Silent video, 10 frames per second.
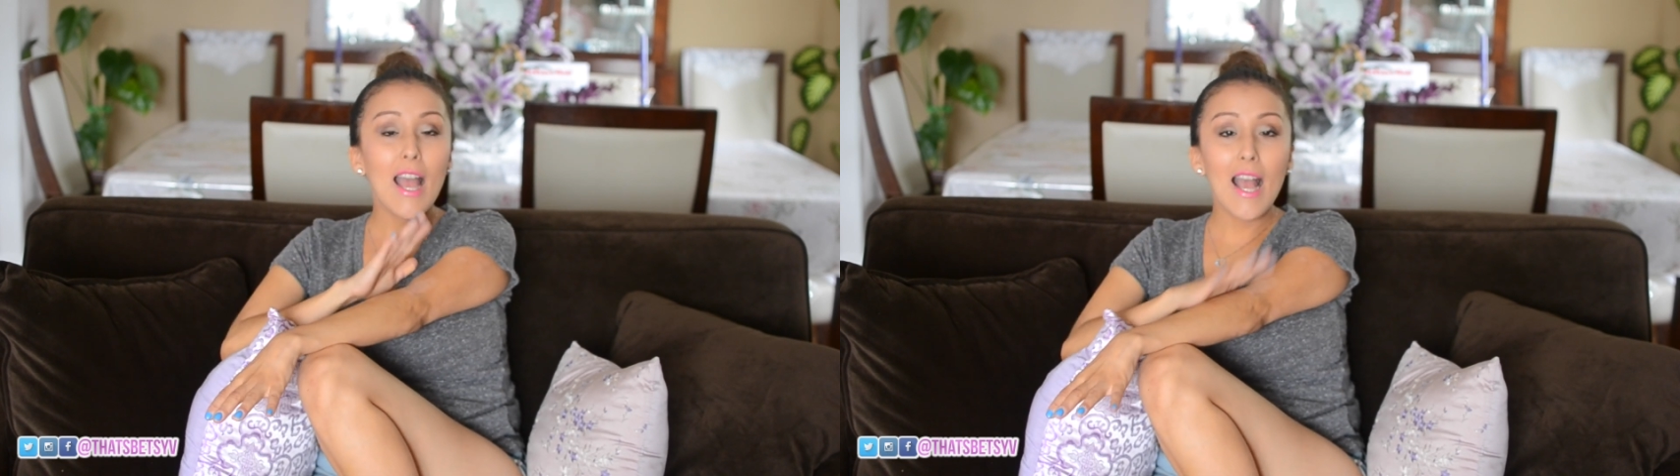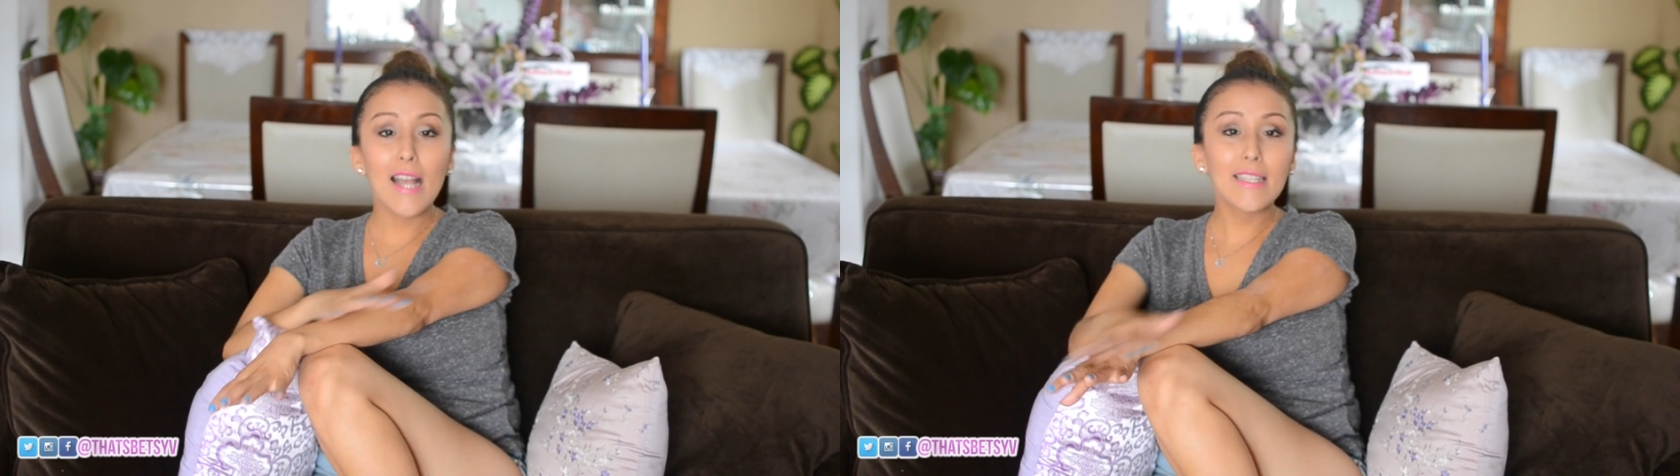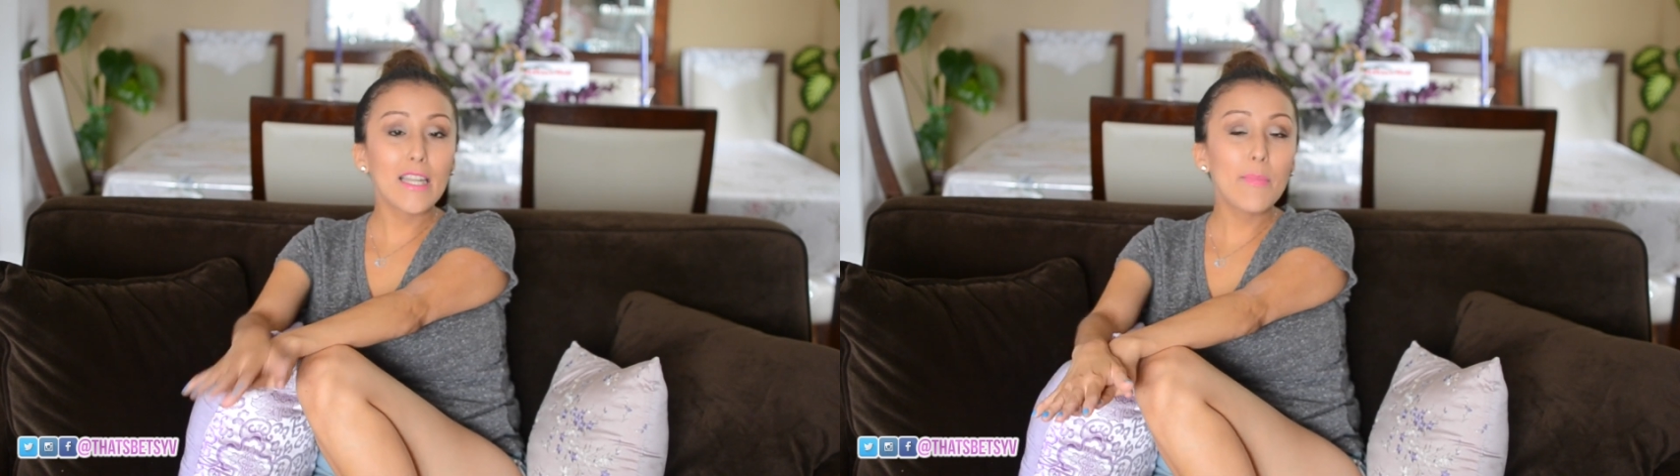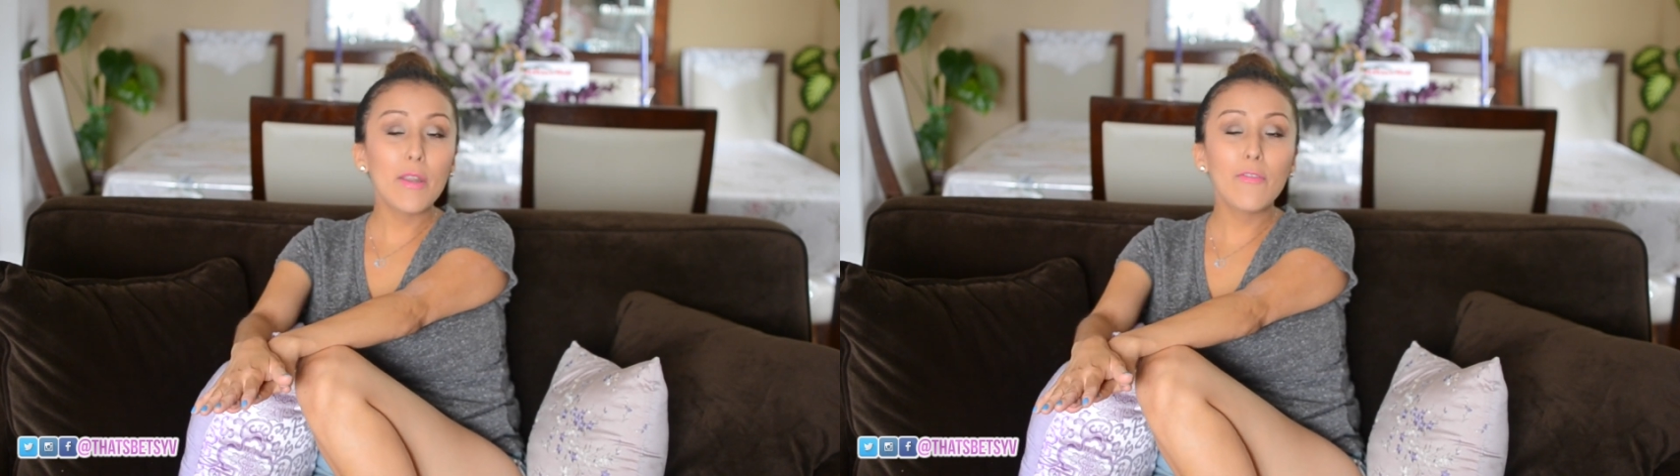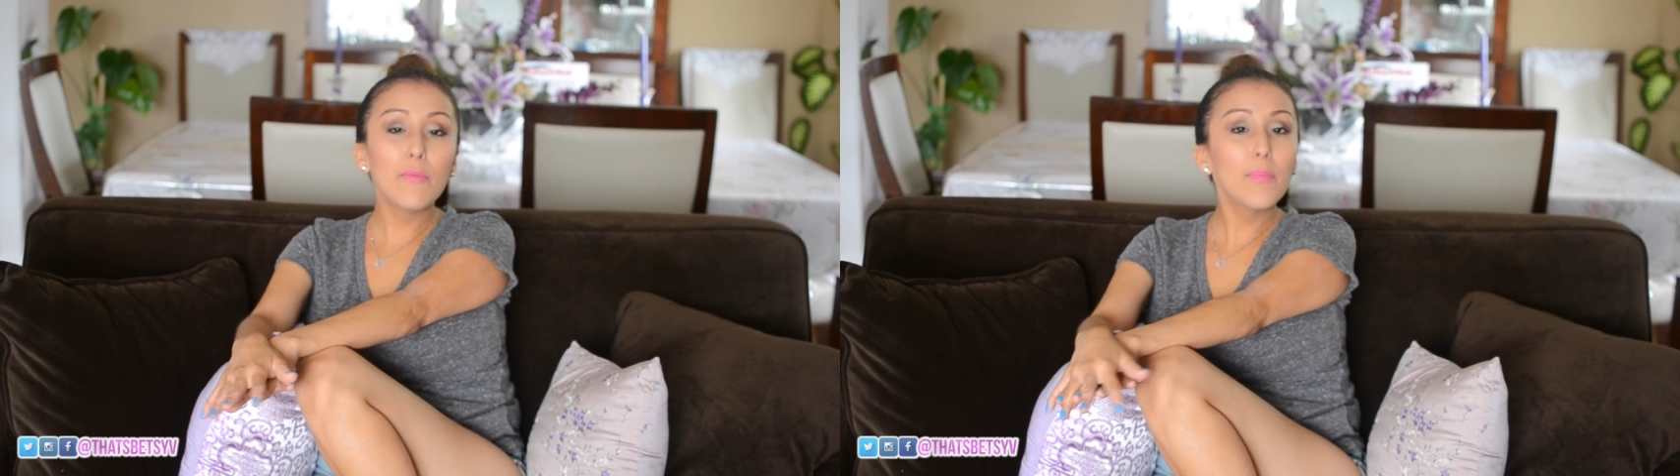ask
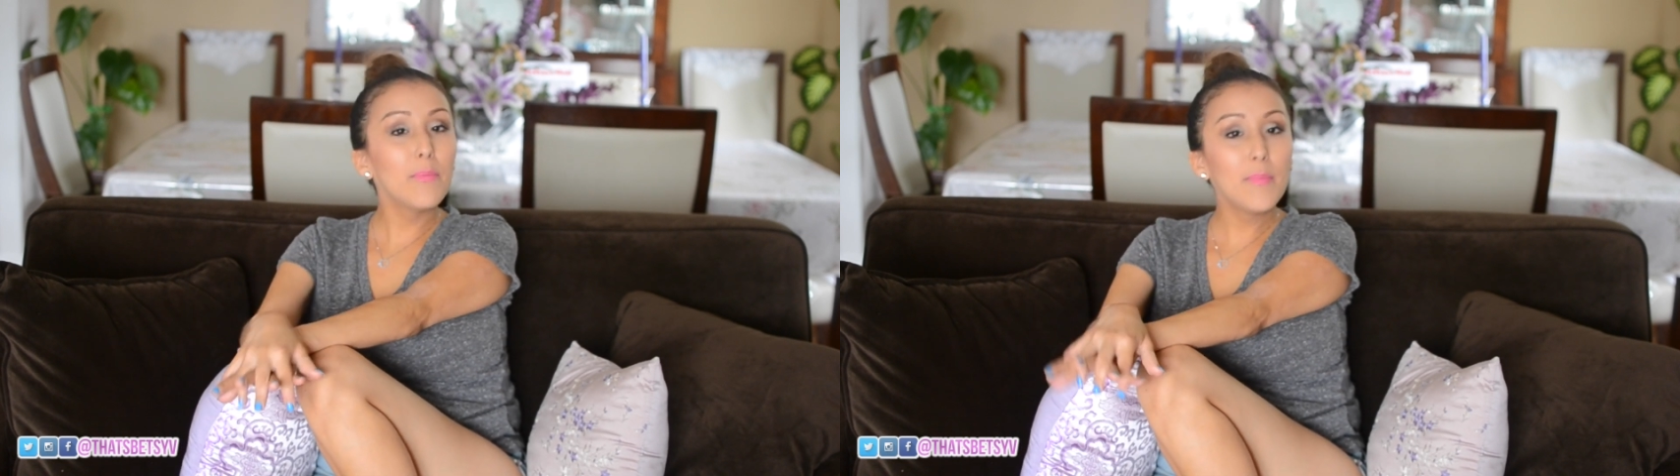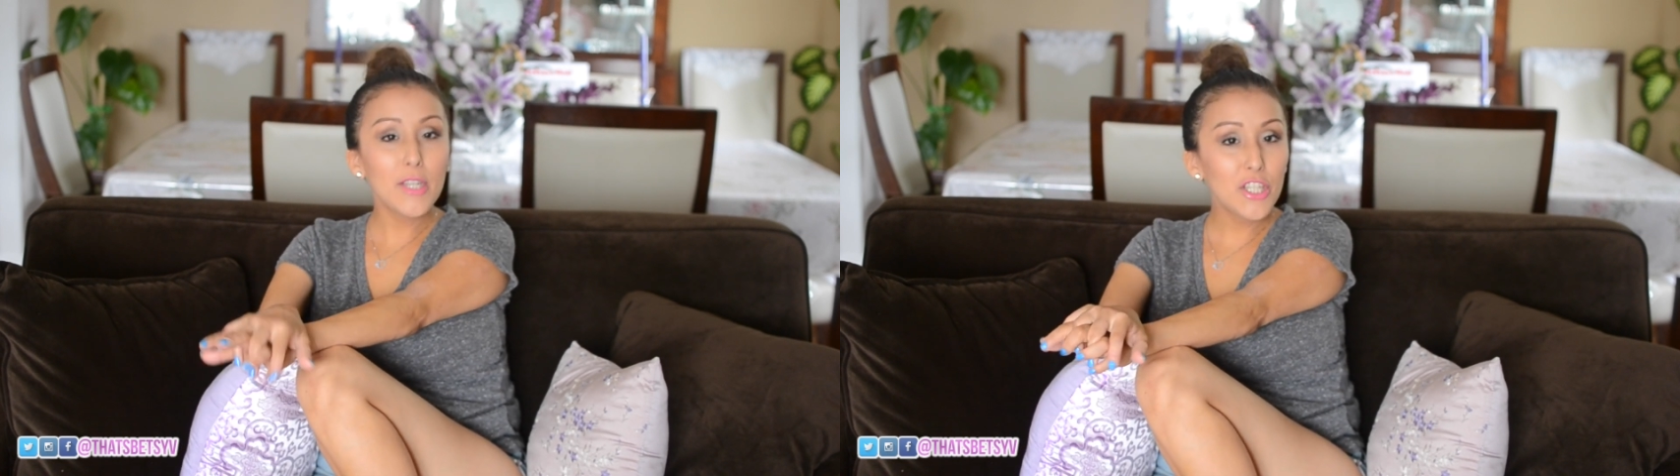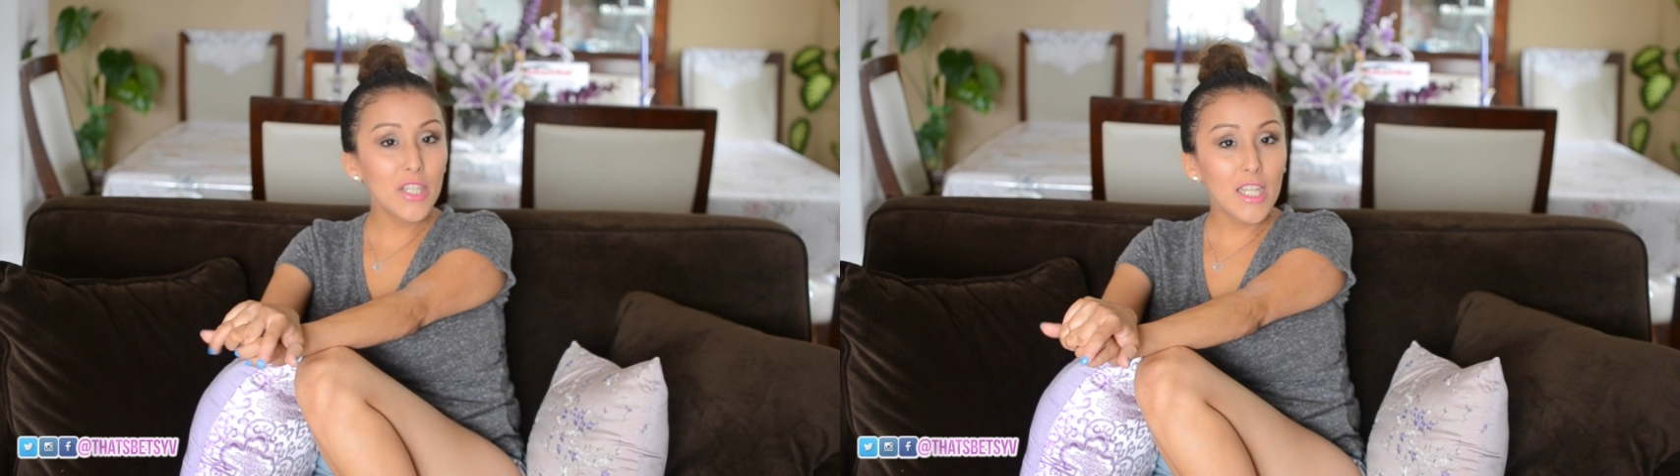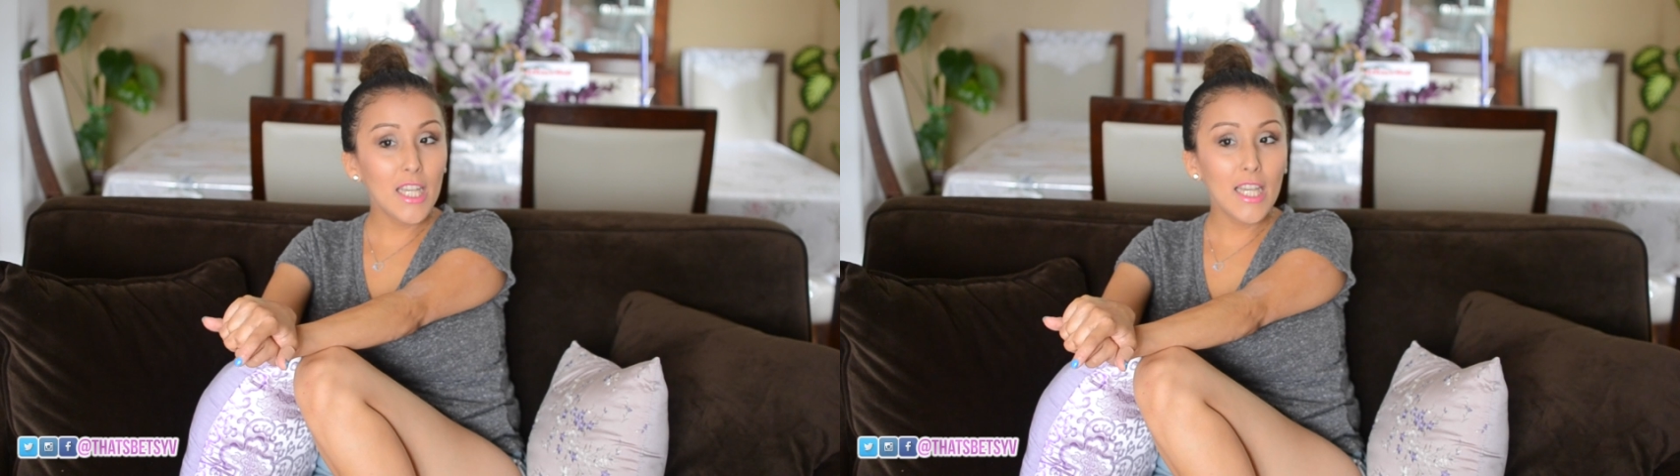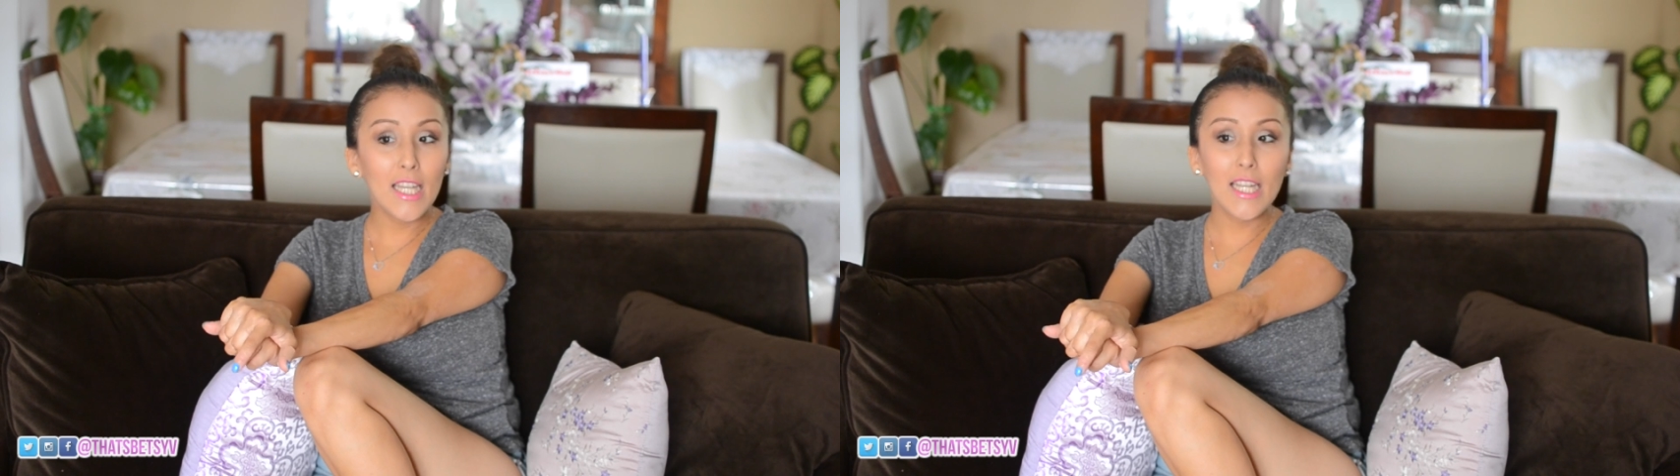anybody for permission
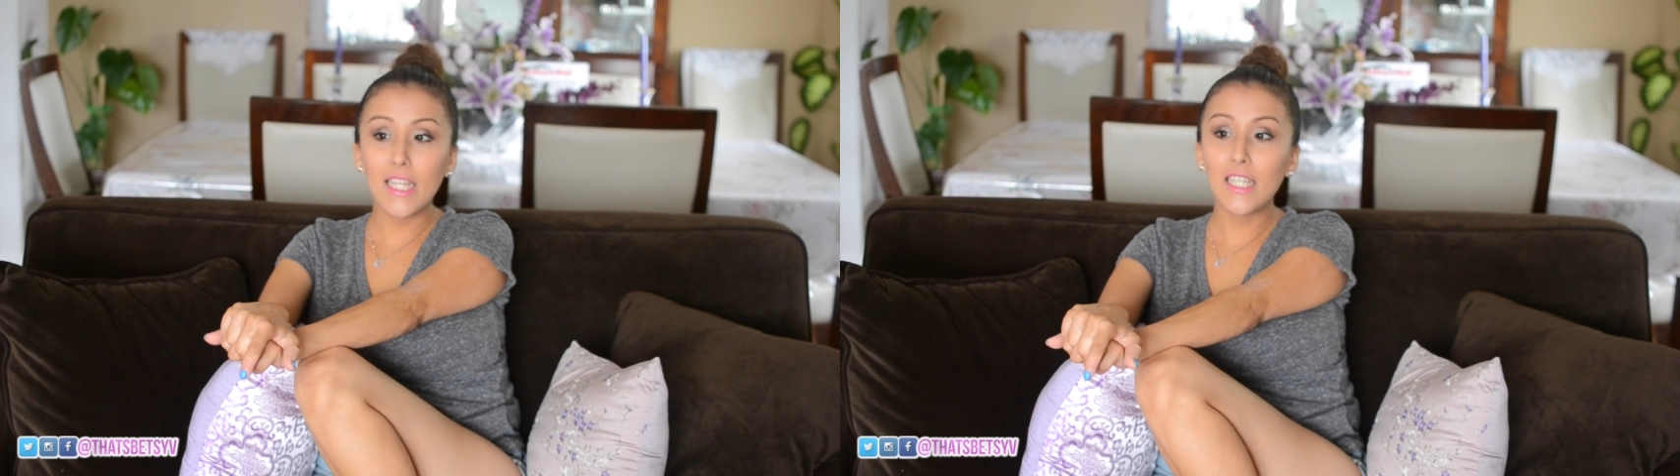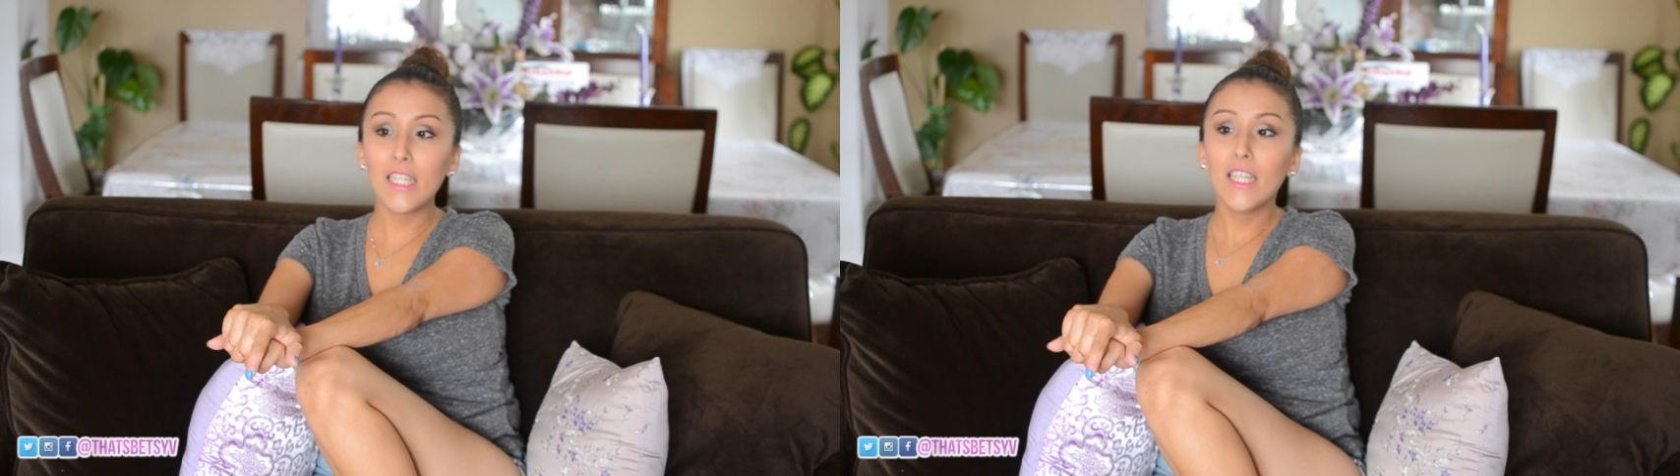and